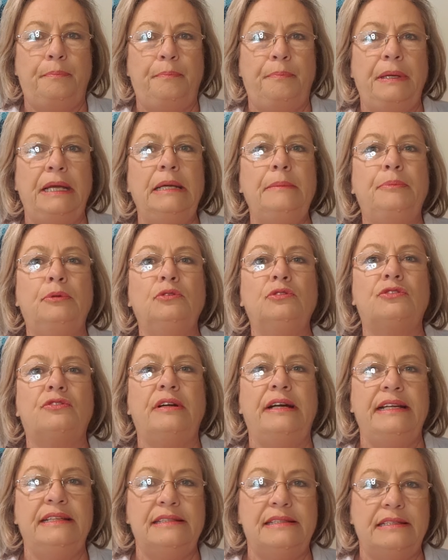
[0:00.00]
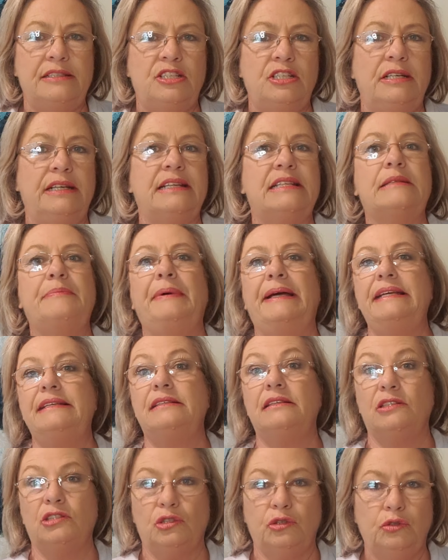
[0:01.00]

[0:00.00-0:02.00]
people transitioning spaces